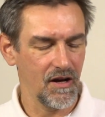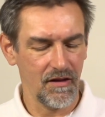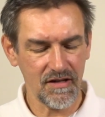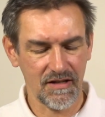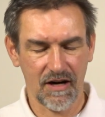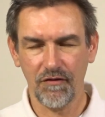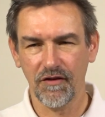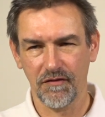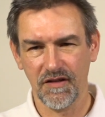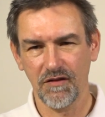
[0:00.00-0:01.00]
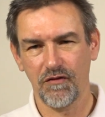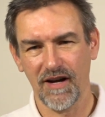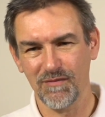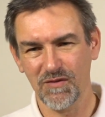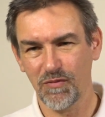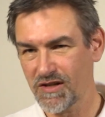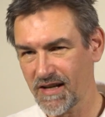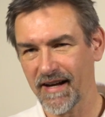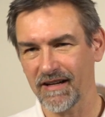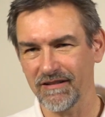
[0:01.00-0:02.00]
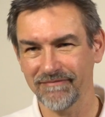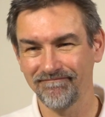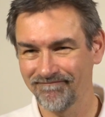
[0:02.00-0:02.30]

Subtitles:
These are 15 frames per second.